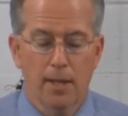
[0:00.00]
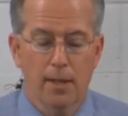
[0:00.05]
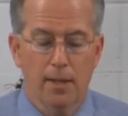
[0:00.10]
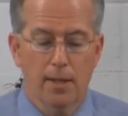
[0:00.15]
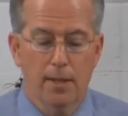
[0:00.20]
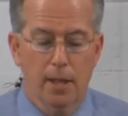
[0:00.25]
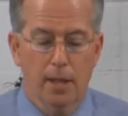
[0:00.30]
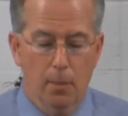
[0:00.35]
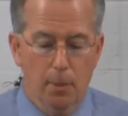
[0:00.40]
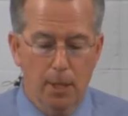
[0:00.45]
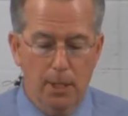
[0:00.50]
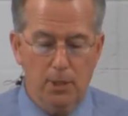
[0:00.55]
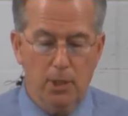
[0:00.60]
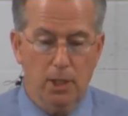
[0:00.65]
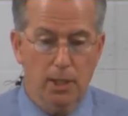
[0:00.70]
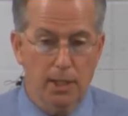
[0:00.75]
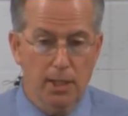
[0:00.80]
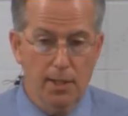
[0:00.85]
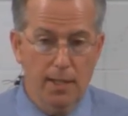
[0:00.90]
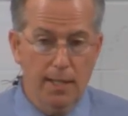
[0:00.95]
Now,
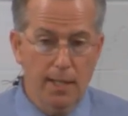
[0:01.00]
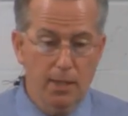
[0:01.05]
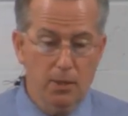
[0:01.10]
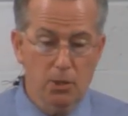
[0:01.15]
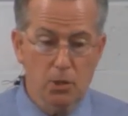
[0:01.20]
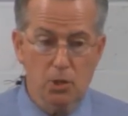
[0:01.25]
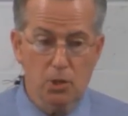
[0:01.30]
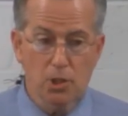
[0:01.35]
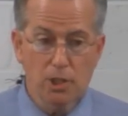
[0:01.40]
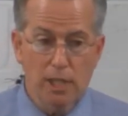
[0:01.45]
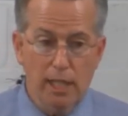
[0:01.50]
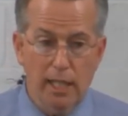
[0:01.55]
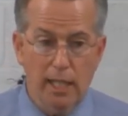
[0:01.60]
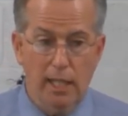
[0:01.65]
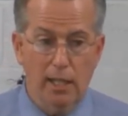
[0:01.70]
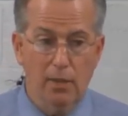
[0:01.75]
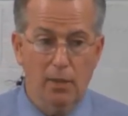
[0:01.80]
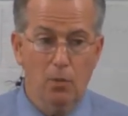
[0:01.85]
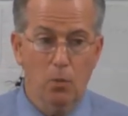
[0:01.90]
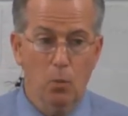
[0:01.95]
basically, they didn't
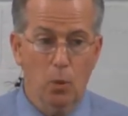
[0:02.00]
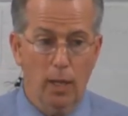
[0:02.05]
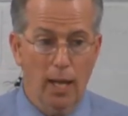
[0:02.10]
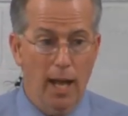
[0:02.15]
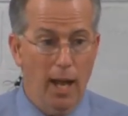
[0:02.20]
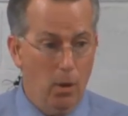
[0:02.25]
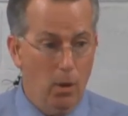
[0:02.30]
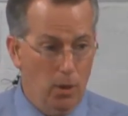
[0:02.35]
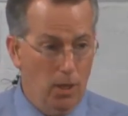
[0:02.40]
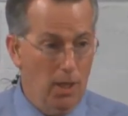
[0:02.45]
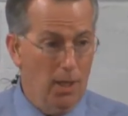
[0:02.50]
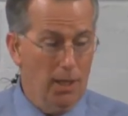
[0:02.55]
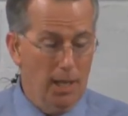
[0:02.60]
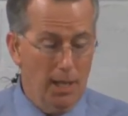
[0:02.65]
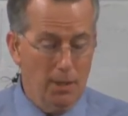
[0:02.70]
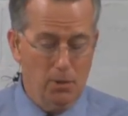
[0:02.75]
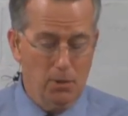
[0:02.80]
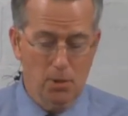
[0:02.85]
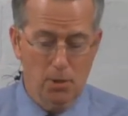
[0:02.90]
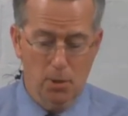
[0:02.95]
see what, how God
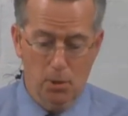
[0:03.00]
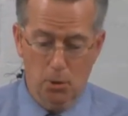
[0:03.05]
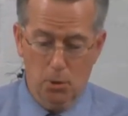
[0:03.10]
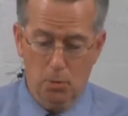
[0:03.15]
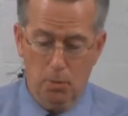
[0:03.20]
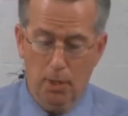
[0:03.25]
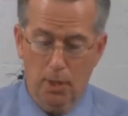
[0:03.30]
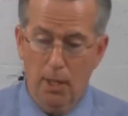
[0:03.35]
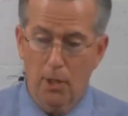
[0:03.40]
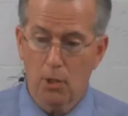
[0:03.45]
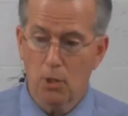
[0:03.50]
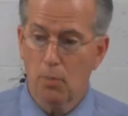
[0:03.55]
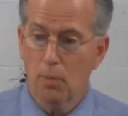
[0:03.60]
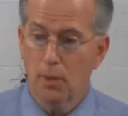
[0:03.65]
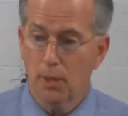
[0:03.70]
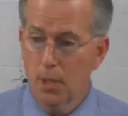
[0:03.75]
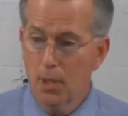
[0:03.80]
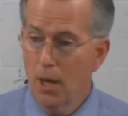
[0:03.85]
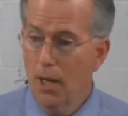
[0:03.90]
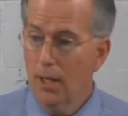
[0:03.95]
answered those prayers,
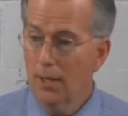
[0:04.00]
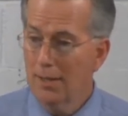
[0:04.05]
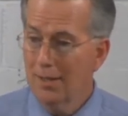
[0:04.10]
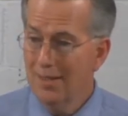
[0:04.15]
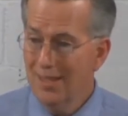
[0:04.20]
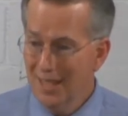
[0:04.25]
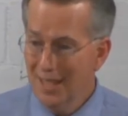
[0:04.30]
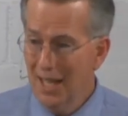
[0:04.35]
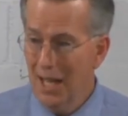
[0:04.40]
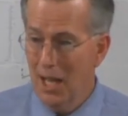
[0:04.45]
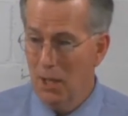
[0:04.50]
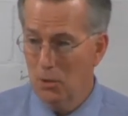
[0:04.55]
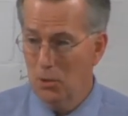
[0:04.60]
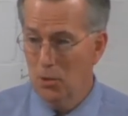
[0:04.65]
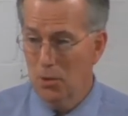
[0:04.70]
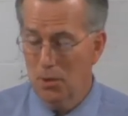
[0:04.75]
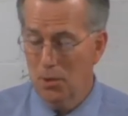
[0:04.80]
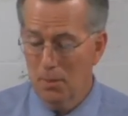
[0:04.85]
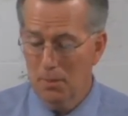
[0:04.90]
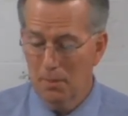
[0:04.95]
but God did
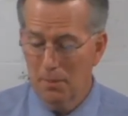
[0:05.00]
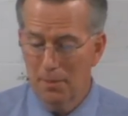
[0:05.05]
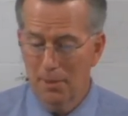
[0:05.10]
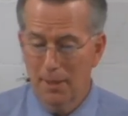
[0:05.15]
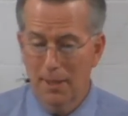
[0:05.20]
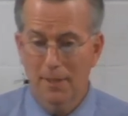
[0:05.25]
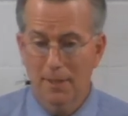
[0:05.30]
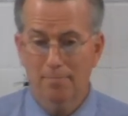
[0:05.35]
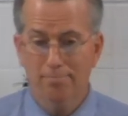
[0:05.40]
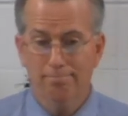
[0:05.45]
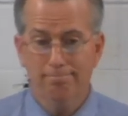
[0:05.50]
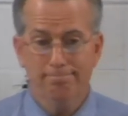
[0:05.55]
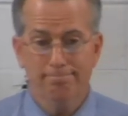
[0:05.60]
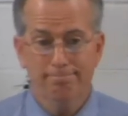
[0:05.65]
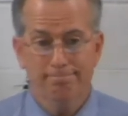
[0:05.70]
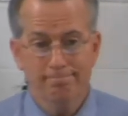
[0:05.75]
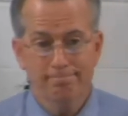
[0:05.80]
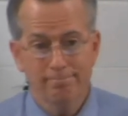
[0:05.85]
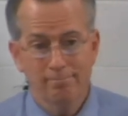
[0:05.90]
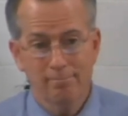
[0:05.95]
answer them in,
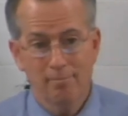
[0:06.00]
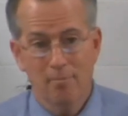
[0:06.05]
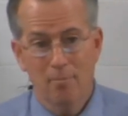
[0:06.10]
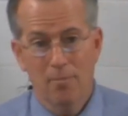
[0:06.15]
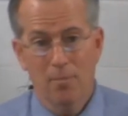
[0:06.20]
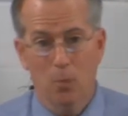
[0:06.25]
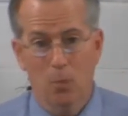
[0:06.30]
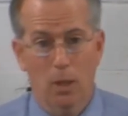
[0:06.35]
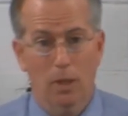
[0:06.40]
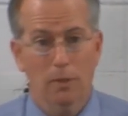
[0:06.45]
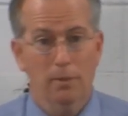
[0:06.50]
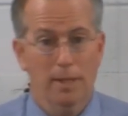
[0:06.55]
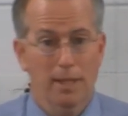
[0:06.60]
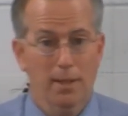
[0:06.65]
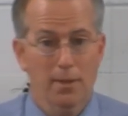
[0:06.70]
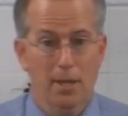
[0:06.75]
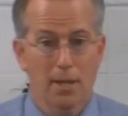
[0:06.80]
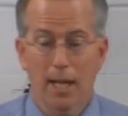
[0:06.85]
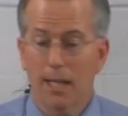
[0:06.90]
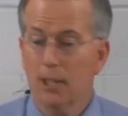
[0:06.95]
well,
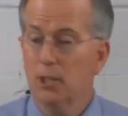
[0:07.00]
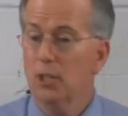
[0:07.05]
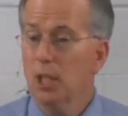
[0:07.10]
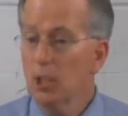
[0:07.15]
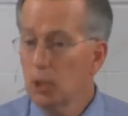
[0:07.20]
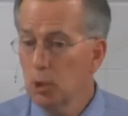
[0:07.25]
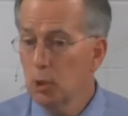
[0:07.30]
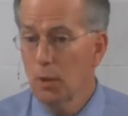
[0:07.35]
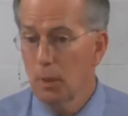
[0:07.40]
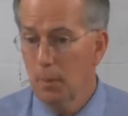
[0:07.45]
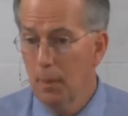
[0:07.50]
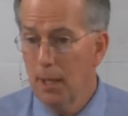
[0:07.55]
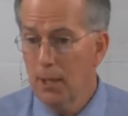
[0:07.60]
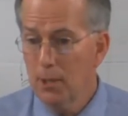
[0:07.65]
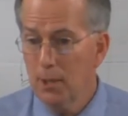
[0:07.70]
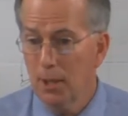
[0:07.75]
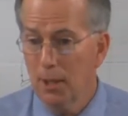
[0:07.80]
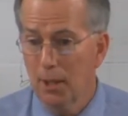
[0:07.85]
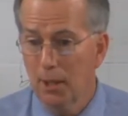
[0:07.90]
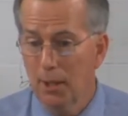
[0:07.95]
in the next century,
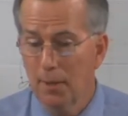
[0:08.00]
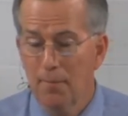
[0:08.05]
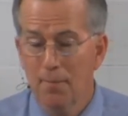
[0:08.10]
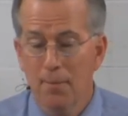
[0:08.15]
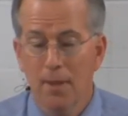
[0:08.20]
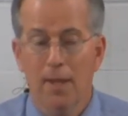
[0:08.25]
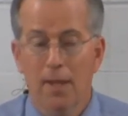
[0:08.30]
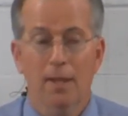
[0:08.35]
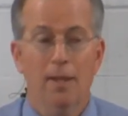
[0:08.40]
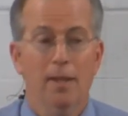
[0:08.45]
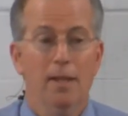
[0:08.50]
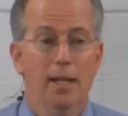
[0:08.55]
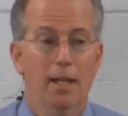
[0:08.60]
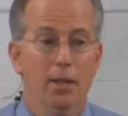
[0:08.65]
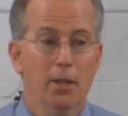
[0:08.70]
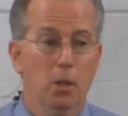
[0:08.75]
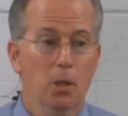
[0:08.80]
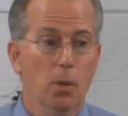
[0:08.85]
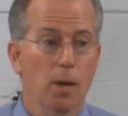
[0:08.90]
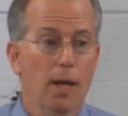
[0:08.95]
basically,
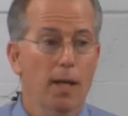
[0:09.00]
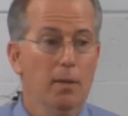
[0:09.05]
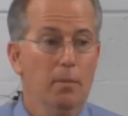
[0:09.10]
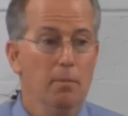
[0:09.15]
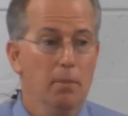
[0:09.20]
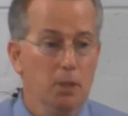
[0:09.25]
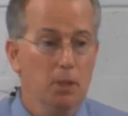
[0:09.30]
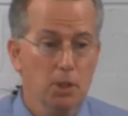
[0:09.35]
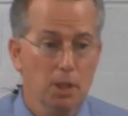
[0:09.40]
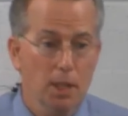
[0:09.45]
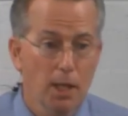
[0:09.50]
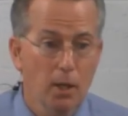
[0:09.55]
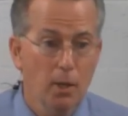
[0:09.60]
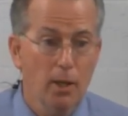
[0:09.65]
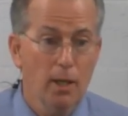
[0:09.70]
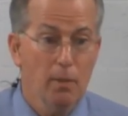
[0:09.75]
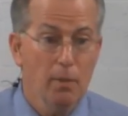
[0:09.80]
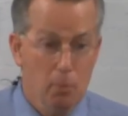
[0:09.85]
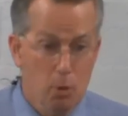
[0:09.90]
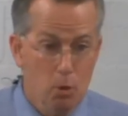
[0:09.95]
in the great
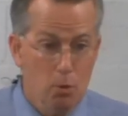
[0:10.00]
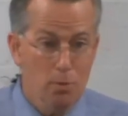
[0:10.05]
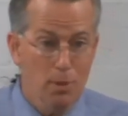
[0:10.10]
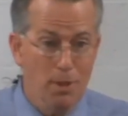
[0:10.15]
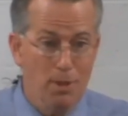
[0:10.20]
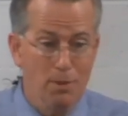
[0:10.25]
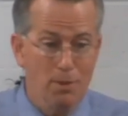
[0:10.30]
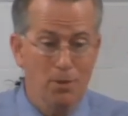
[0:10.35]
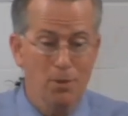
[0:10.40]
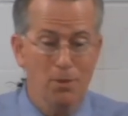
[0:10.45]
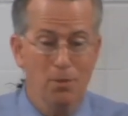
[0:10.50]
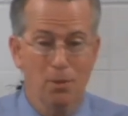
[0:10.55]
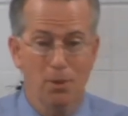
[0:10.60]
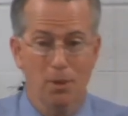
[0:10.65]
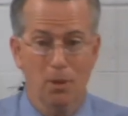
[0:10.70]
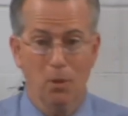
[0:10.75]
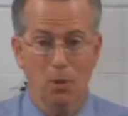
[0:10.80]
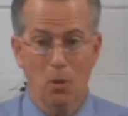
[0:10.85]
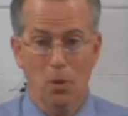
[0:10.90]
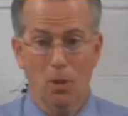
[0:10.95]
missionary movement,
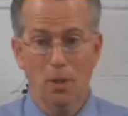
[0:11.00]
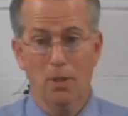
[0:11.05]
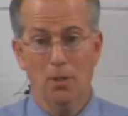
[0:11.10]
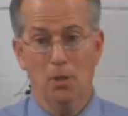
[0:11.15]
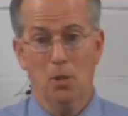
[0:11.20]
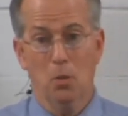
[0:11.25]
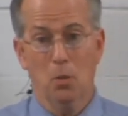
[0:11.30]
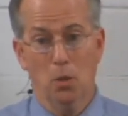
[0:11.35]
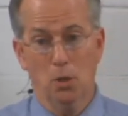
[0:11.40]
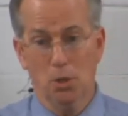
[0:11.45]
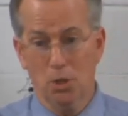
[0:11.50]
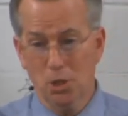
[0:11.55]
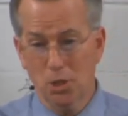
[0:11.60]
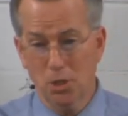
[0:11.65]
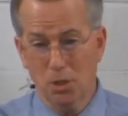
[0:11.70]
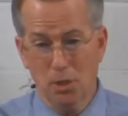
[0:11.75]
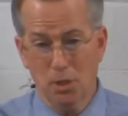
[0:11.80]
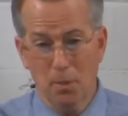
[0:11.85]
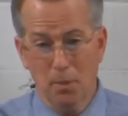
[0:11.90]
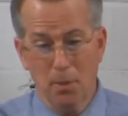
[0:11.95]
when the Lord, as it were,
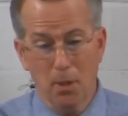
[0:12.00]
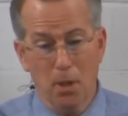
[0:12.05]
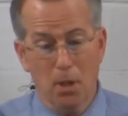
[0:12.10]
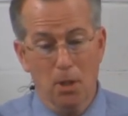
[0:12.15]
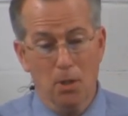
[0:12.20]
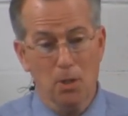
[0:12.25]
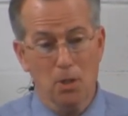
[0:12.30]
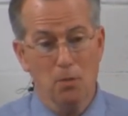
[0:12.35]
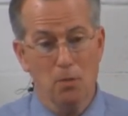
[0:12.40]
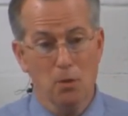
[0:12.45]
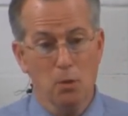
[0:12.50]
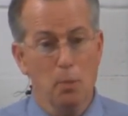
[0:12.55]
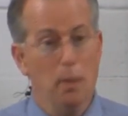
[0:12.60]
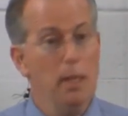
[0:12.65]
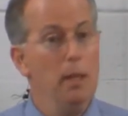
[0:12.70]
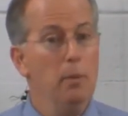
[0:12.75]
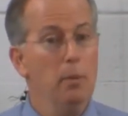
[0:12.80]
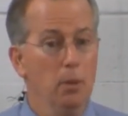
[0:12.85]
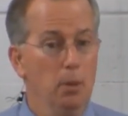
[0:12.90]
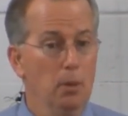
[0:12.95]
stirred up the hearts of his
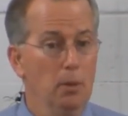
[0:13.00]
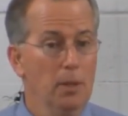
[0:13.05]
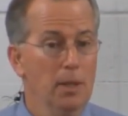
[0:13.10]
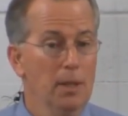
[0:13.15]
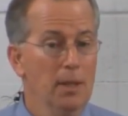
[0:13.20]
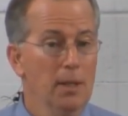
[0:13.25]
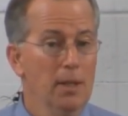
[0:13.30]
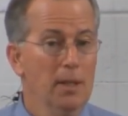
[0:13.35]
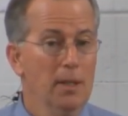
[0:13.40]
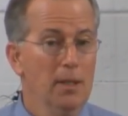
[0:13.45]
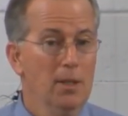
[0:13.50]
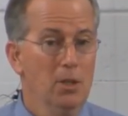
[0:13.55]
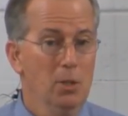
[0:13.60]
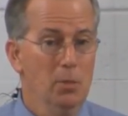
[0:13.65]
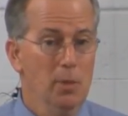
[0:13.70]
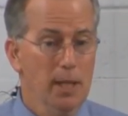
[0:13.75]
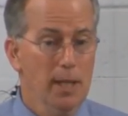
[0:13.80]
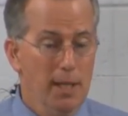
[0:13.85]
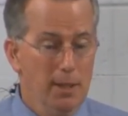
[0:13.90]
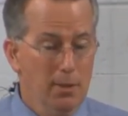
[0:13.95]
people
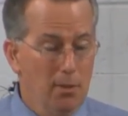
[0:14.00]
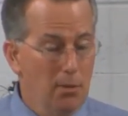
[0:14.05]
to begin to